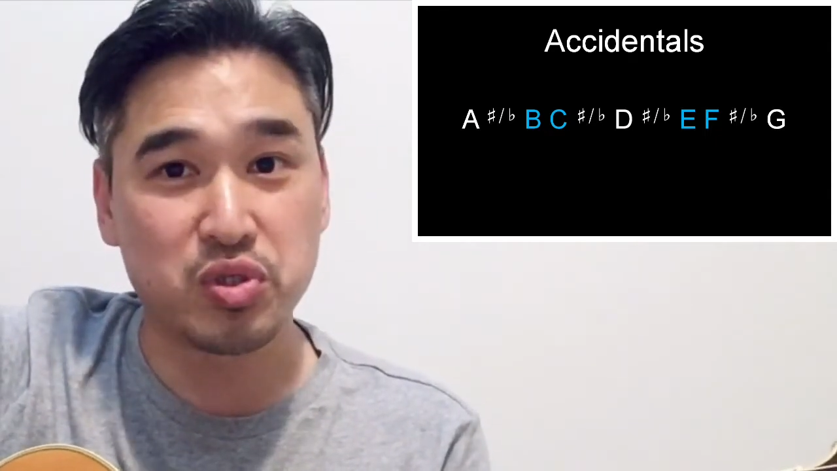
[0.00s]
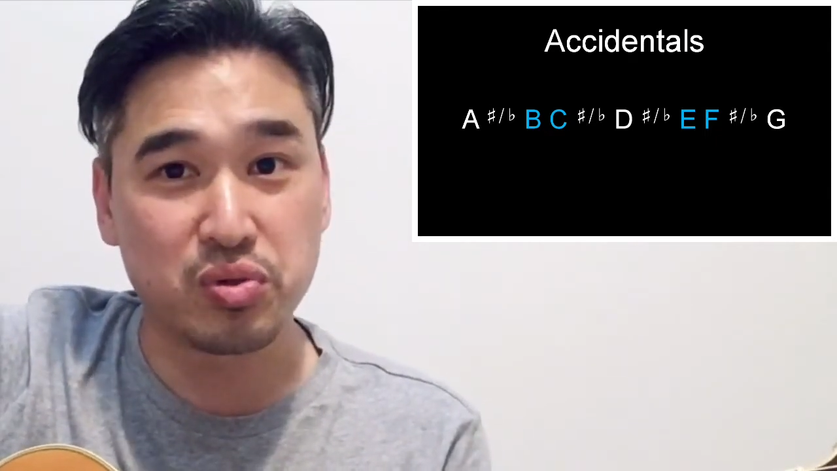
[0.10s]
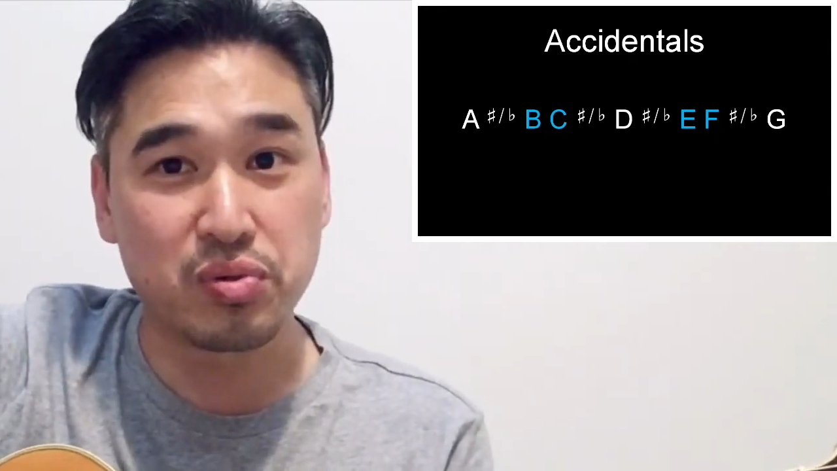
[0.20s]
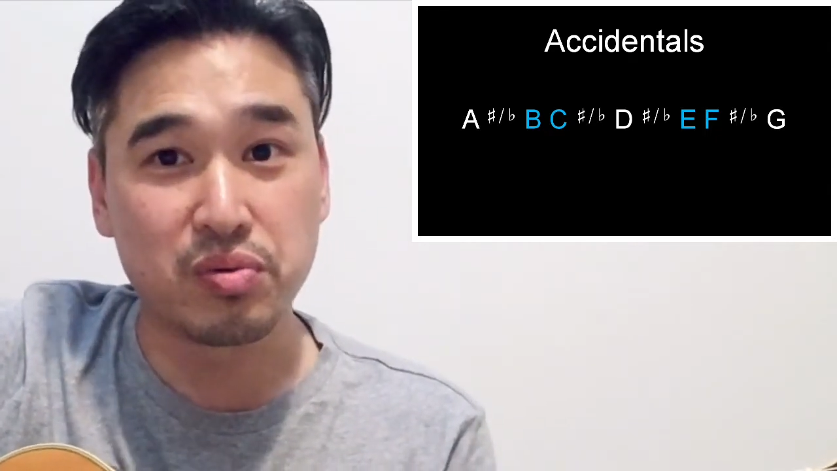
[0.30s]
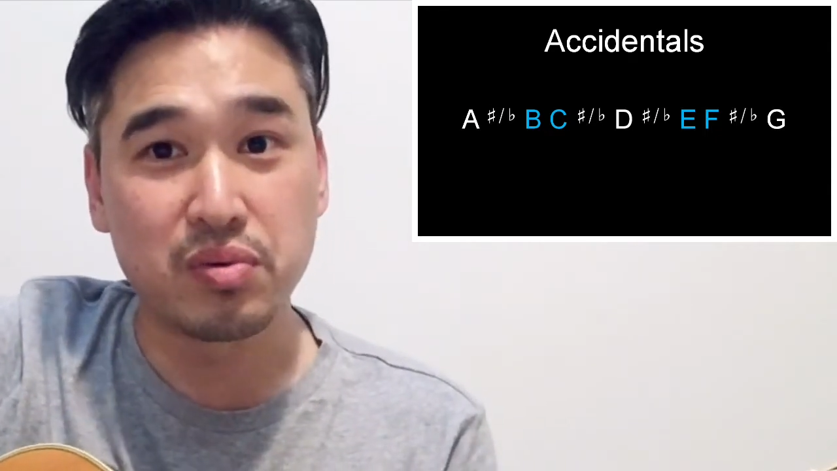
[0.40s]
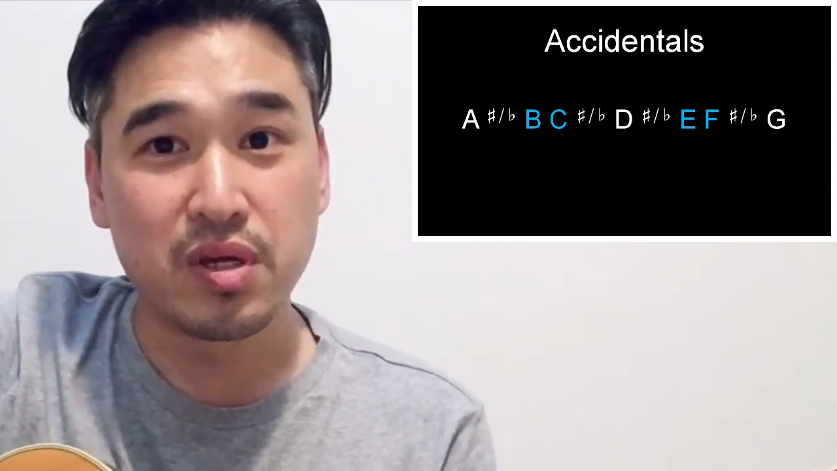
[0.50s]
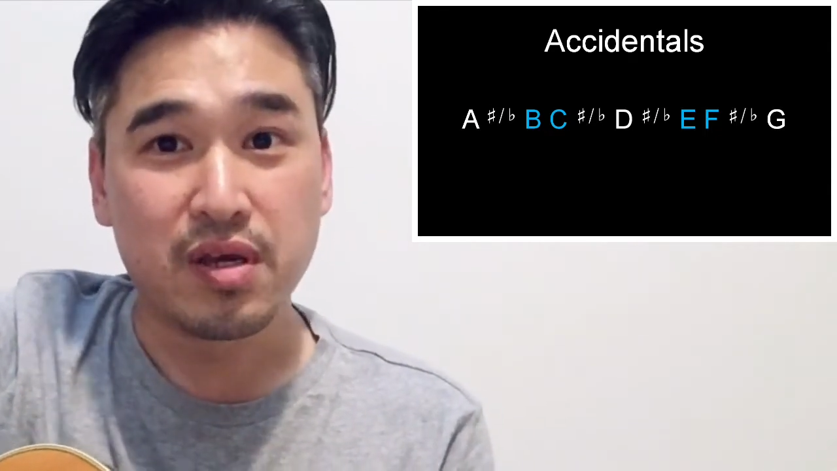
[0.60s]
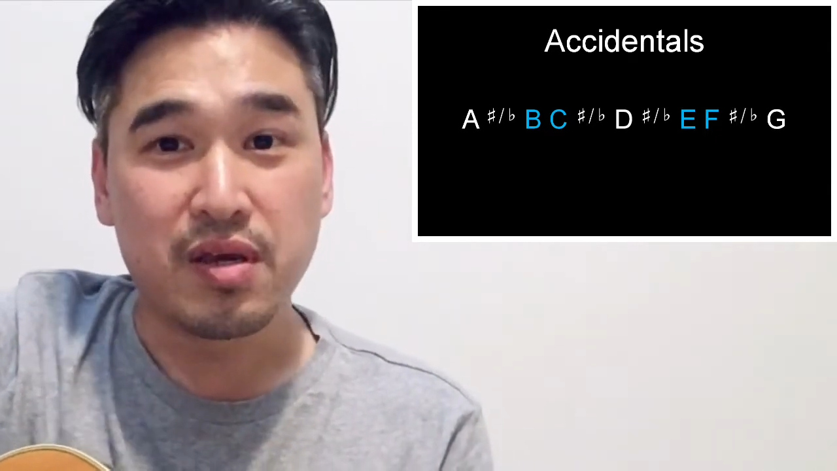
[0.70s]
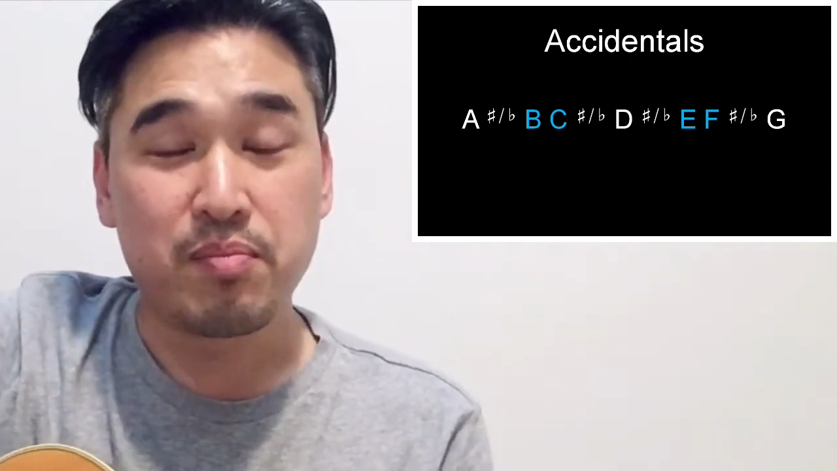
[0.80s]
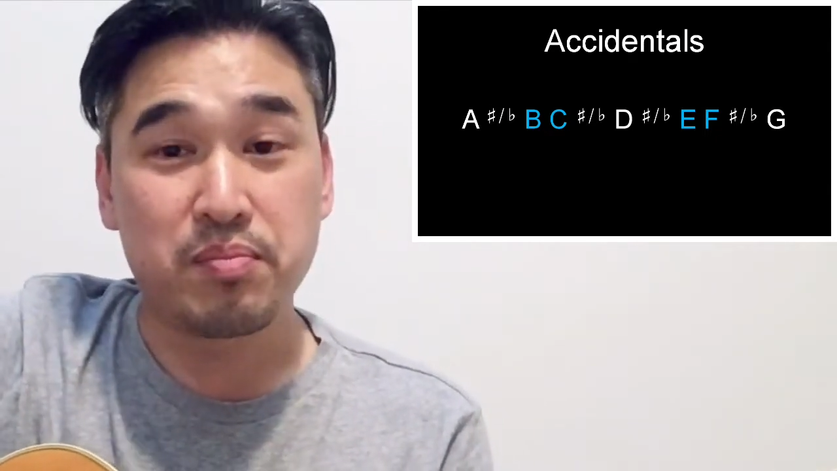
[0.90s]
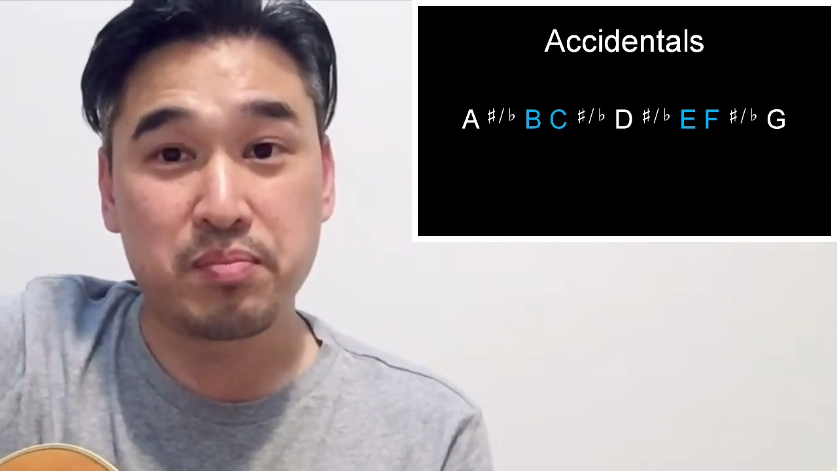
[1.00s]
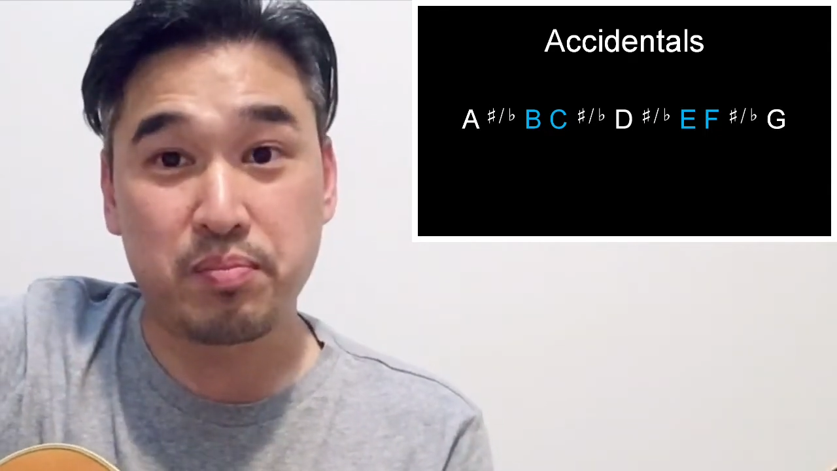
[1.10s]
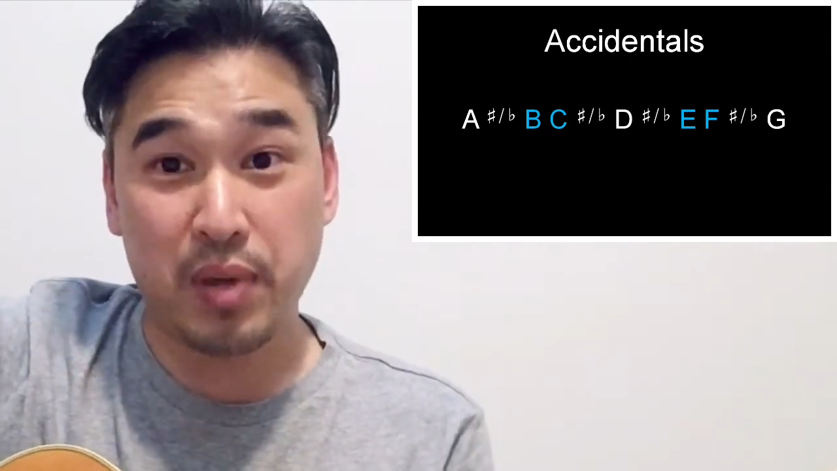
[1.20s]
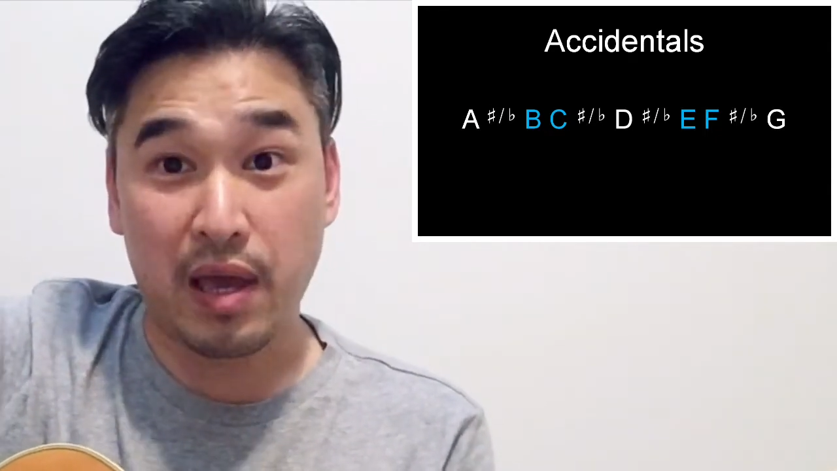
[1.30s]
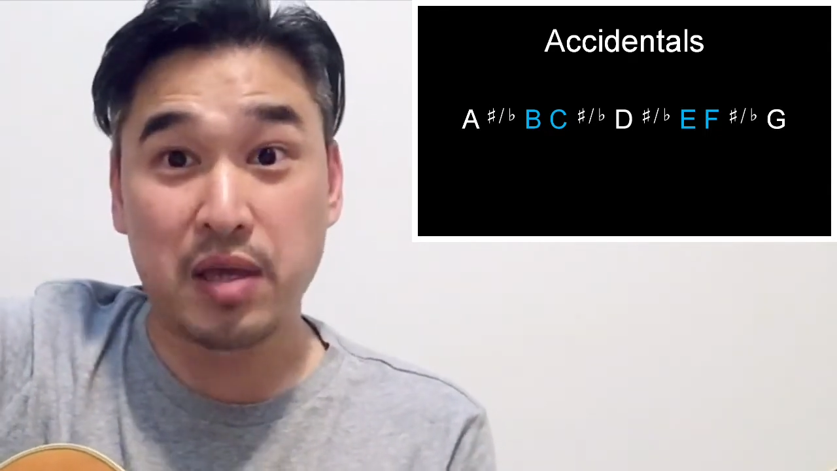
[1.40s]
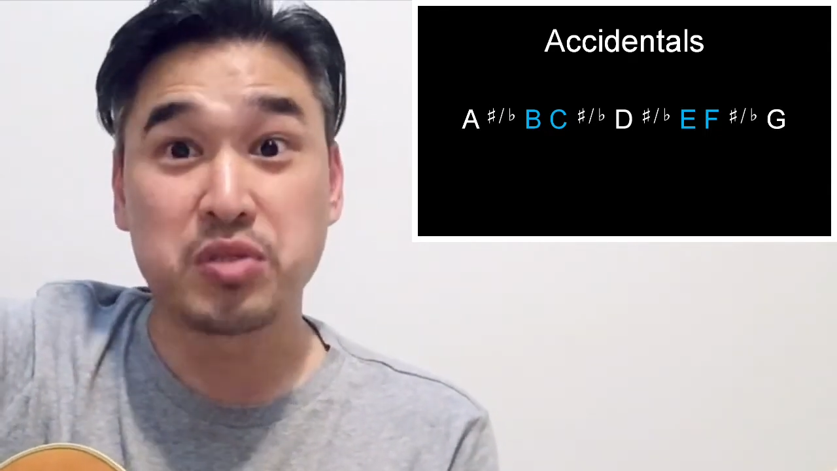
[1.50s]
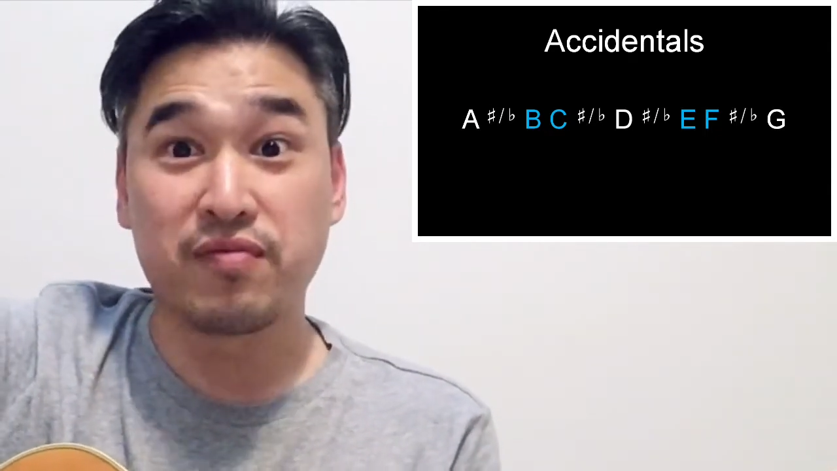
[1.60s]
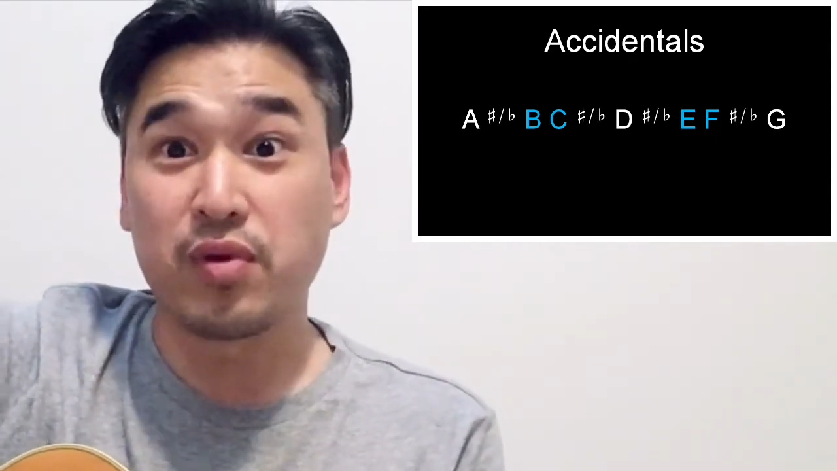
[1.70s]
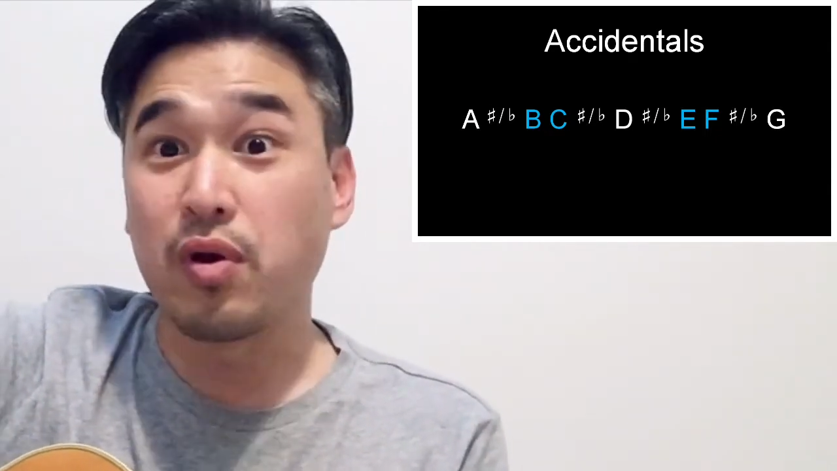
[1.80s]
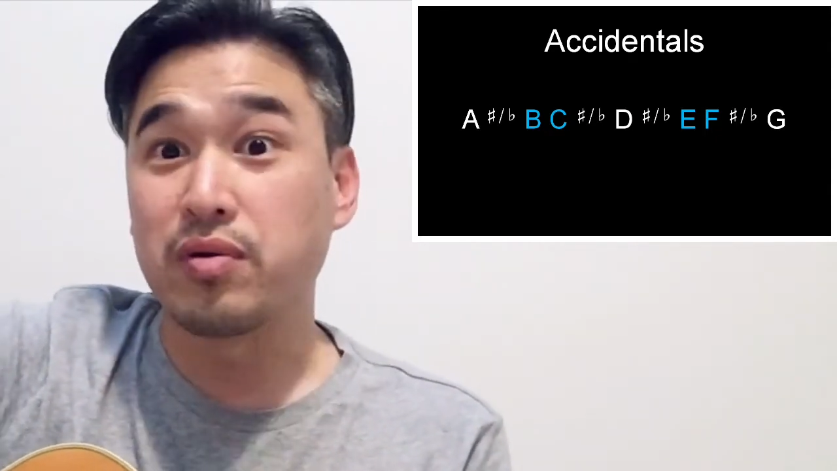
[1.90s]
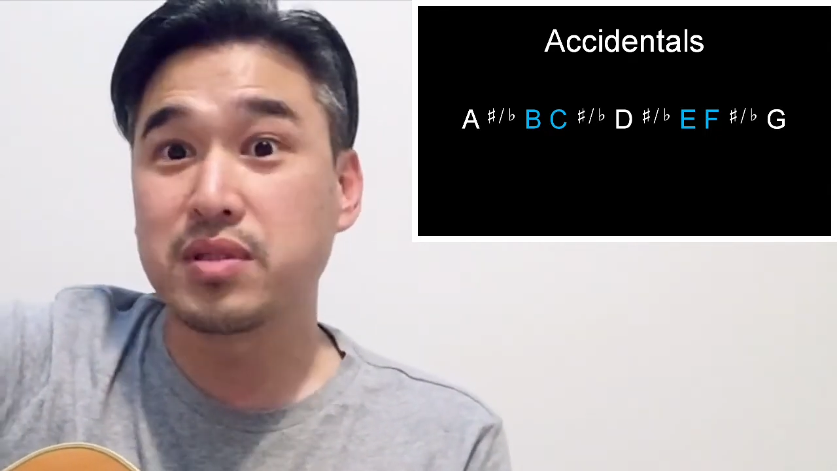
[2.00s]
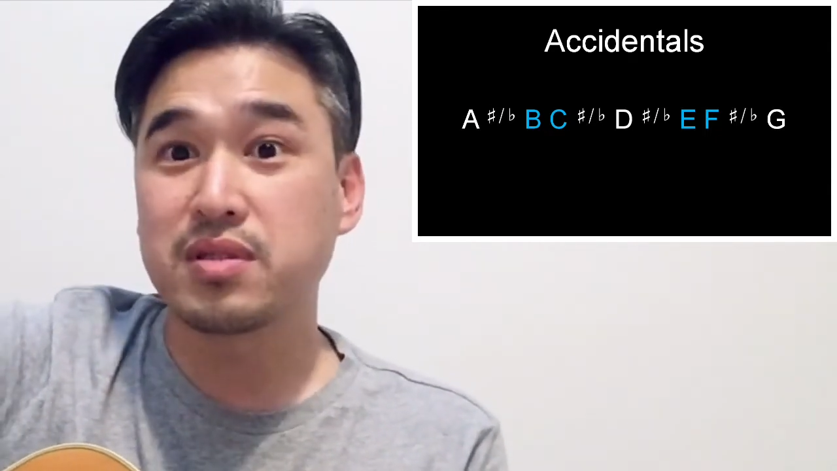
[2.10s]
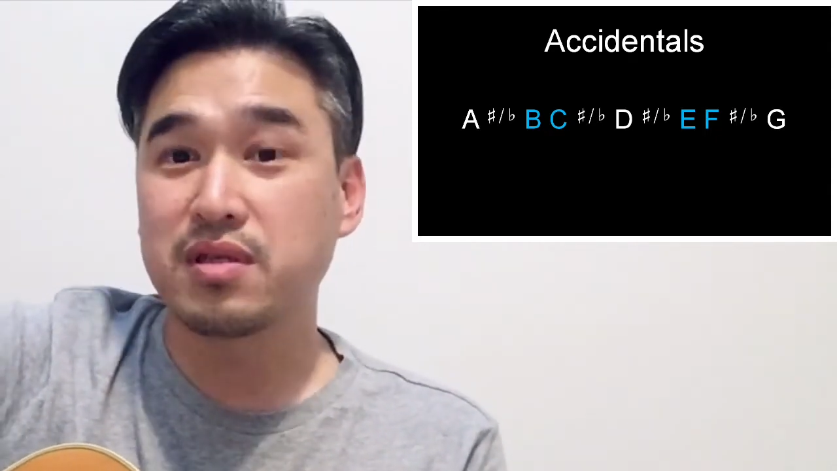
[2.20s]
two pairs of notes.